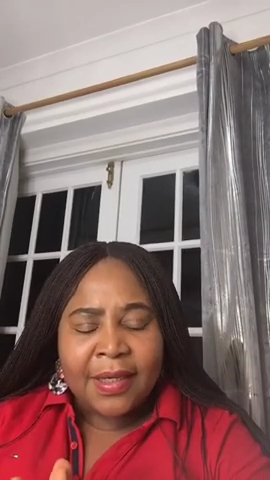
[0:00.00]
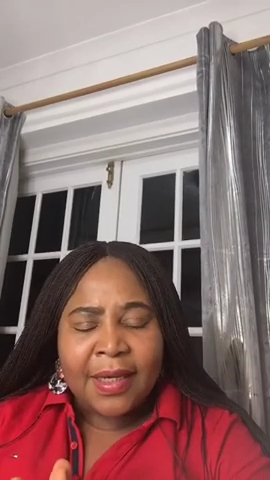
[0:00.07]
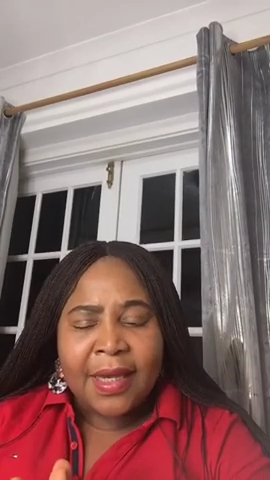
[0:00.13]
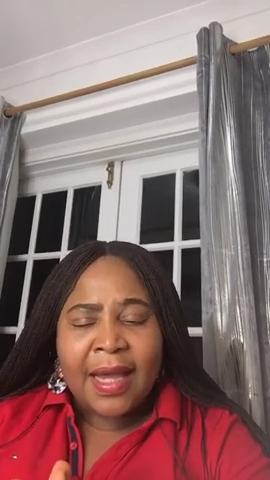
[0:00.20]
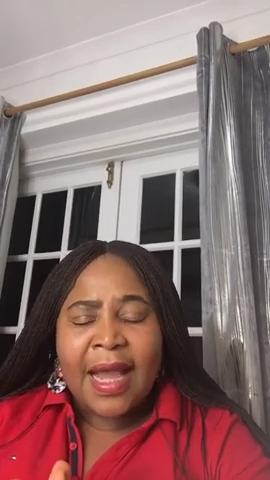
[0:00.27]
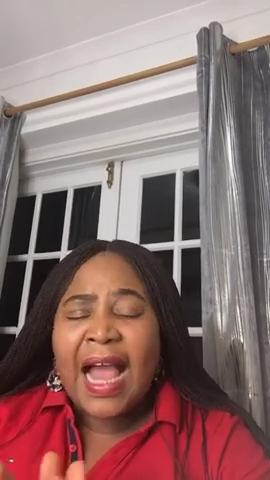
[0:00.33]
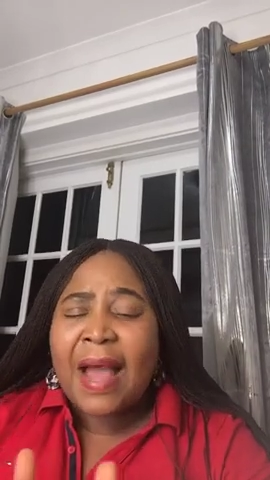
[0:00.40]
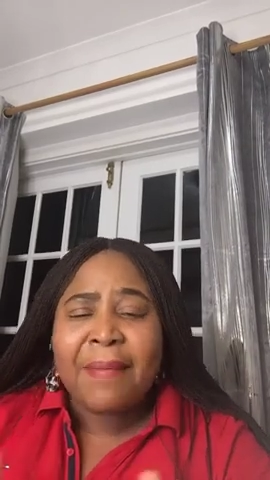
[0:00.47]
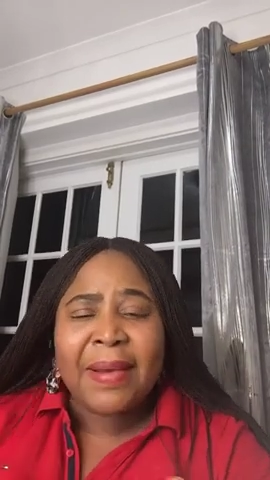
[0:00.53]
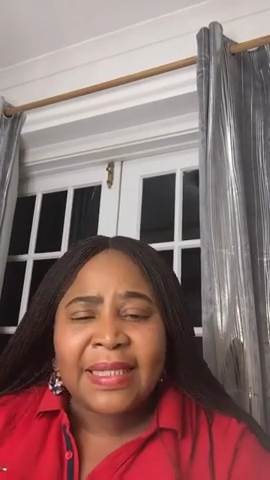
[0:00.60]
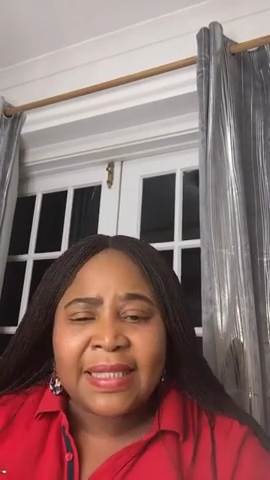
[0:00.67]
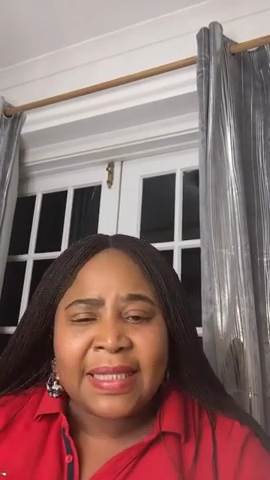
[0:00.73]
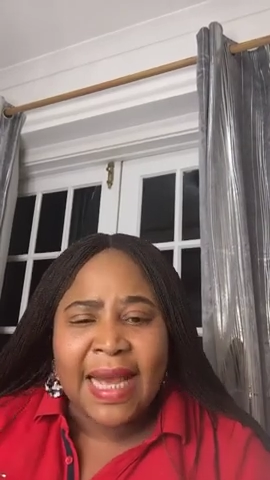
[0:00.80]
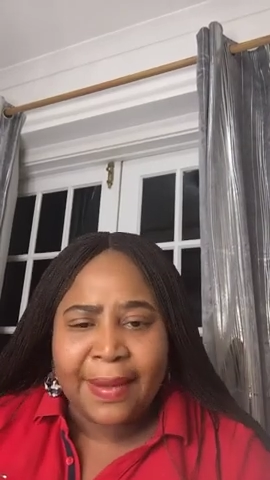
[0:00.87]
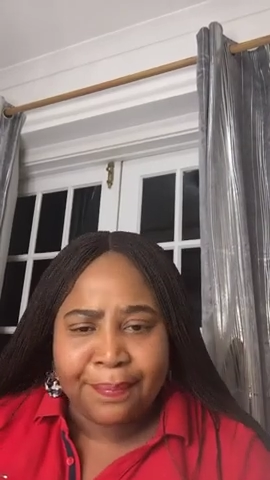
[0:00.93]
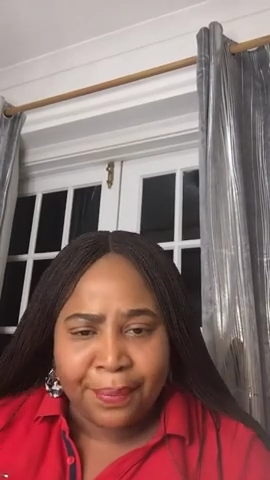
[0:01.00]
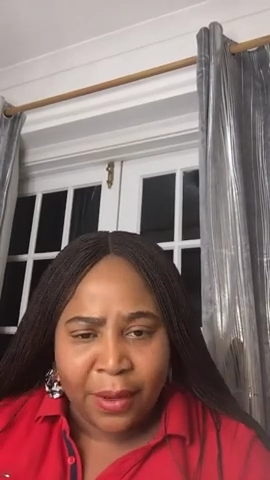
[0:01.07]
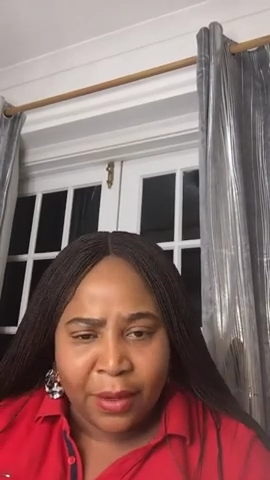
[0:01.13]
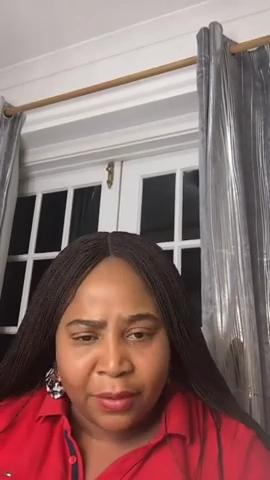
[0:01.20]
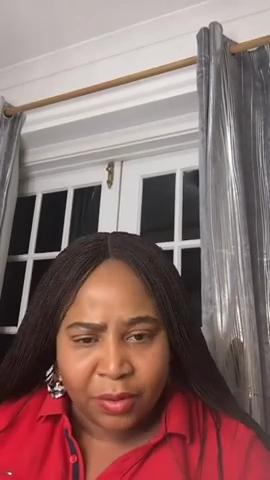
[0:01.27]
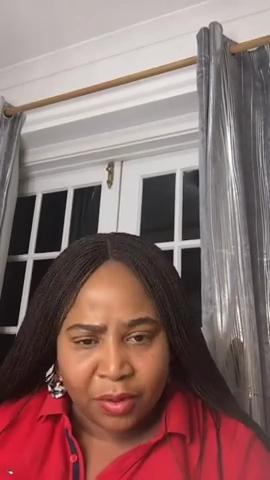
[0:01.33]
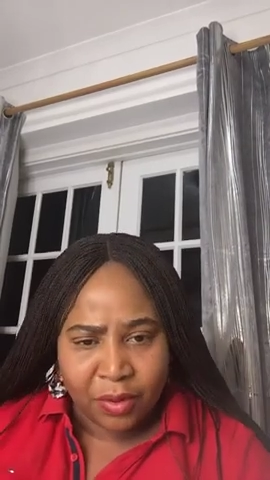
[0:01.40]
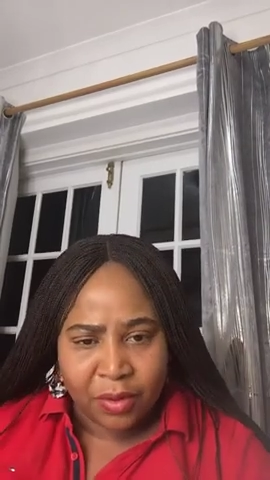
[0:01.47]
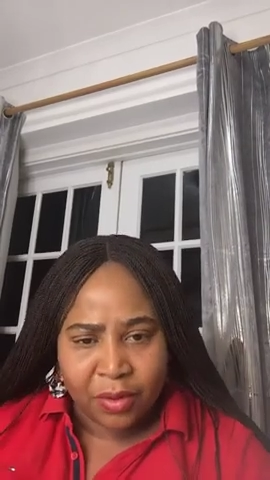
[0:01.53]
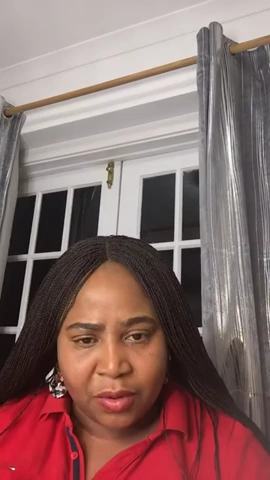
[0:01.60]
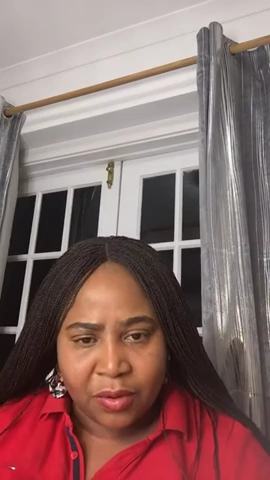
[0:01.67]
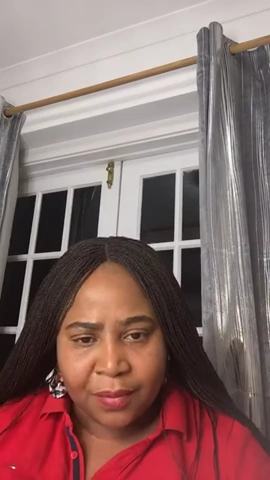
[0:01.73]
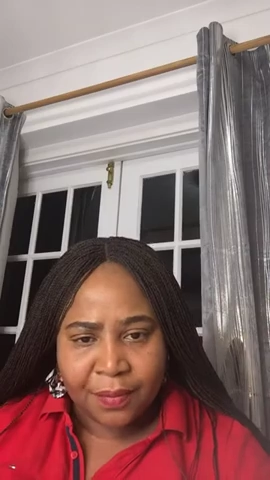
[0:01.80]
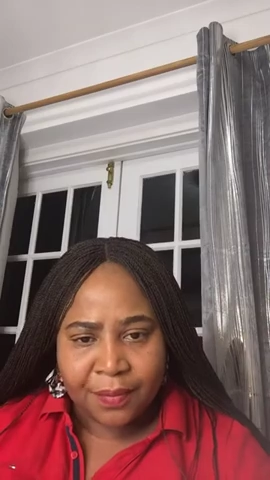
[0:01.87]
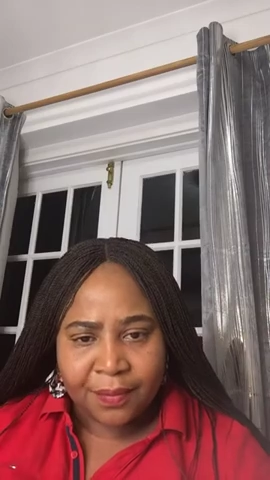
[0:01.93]
I'm a
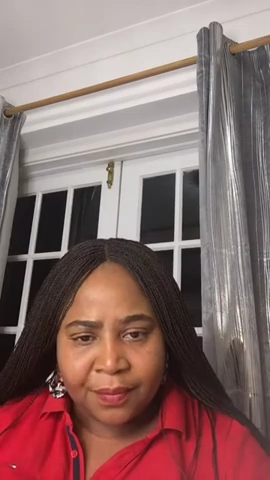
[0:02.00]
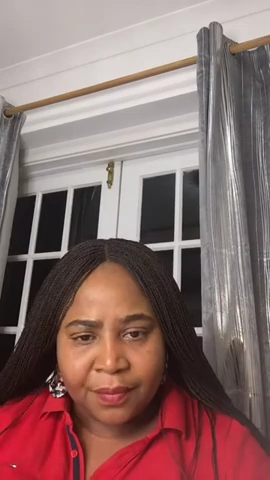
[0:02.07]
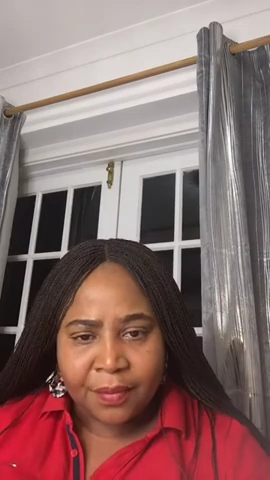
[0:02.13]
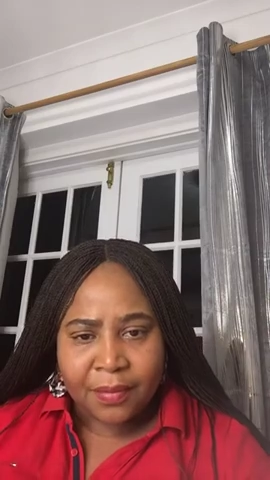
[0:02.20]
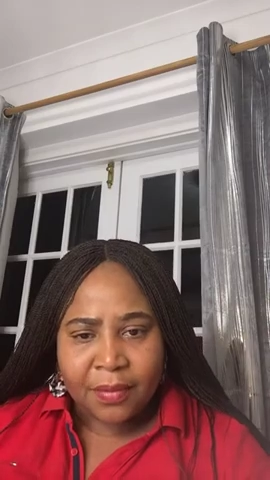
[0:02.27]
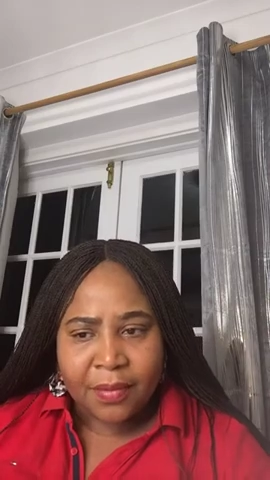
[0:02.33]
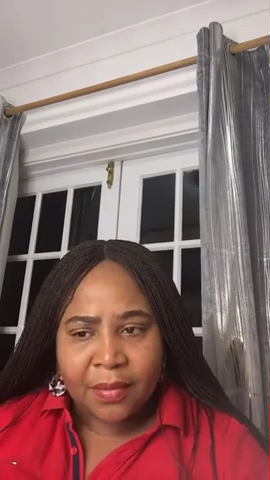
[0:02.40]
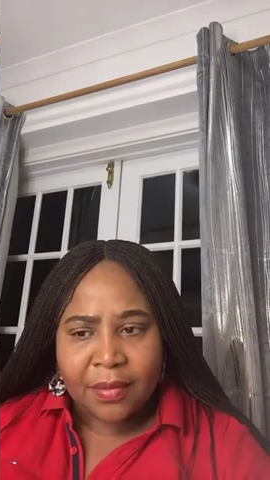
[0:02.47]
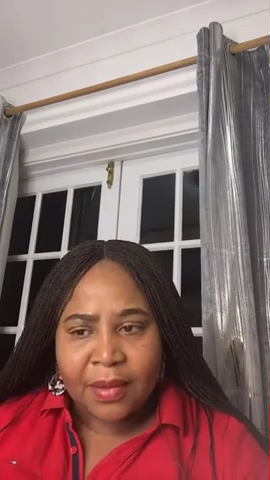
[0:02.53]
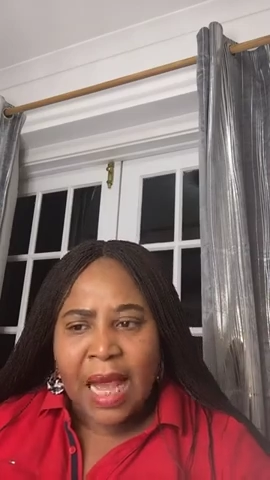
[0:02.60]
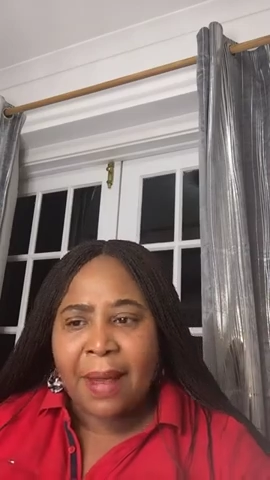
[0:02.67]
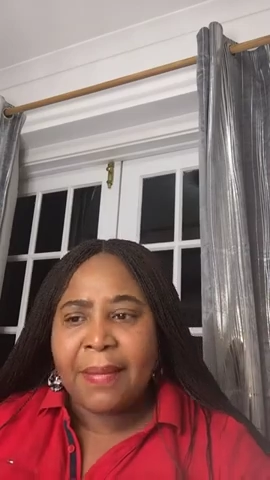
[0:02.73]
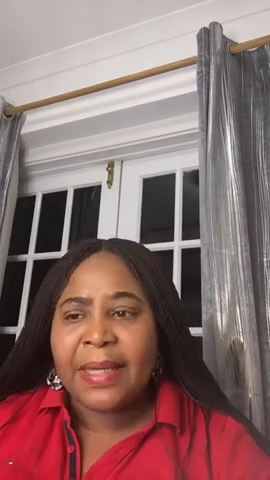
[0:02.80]
signpost. I'm